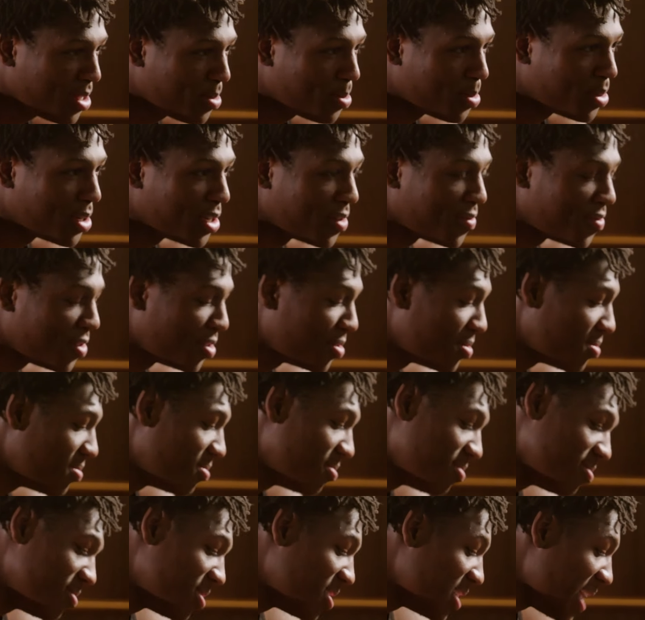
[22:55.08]
But if you
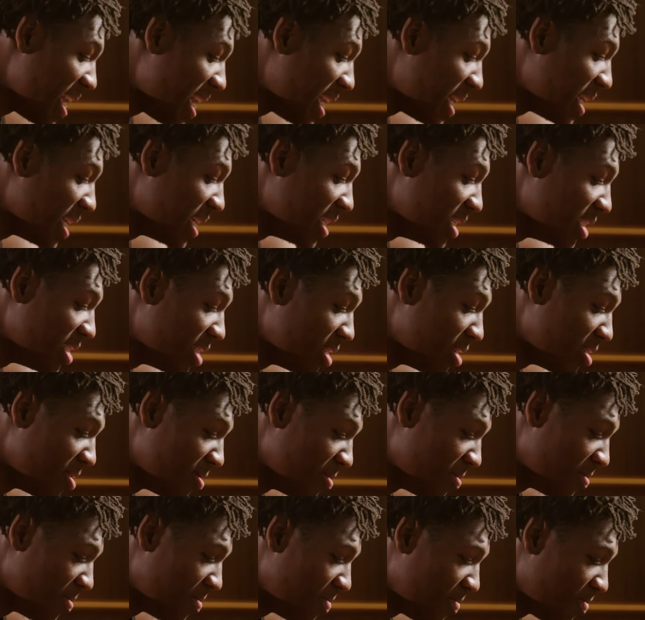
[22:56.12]
stay in the
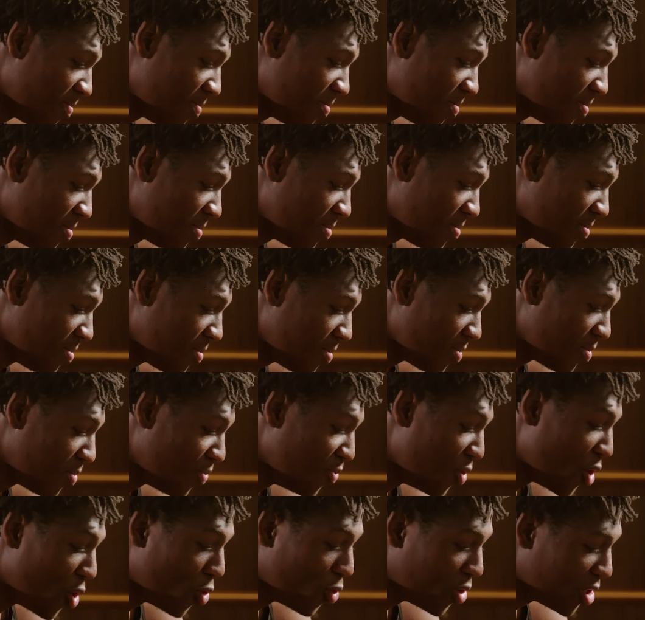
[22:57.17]
gym,
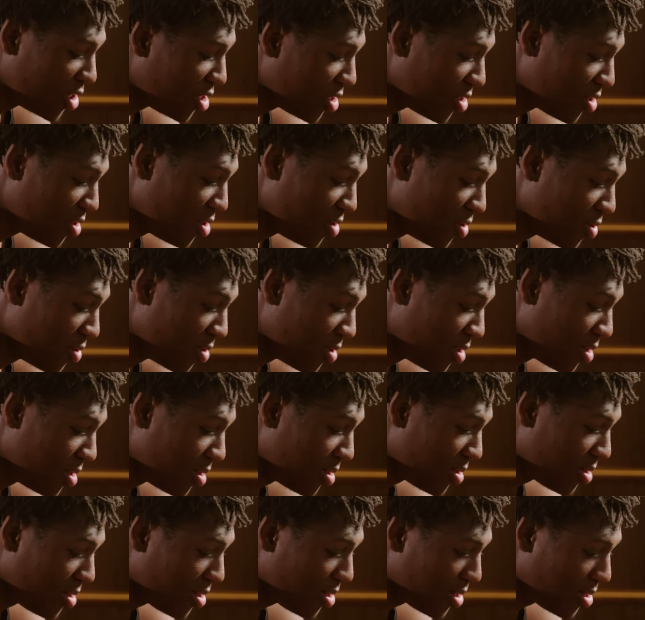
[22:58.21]
know what you're
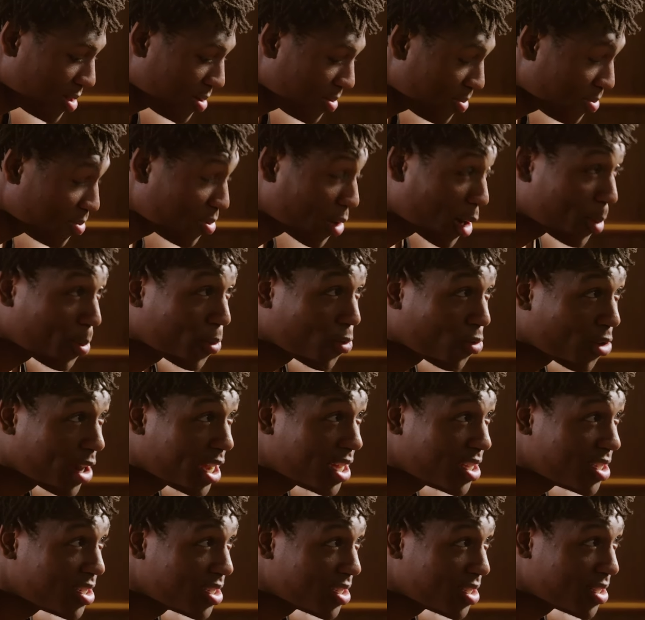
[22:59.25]
doing,
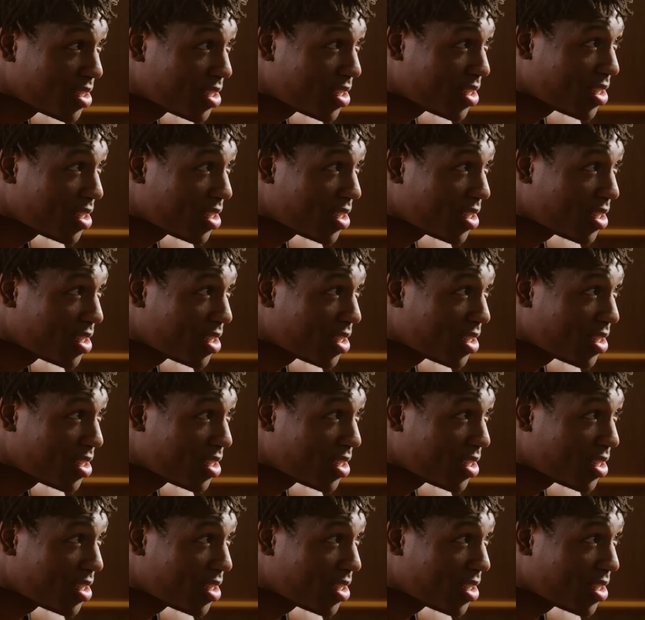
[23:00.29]
preparation.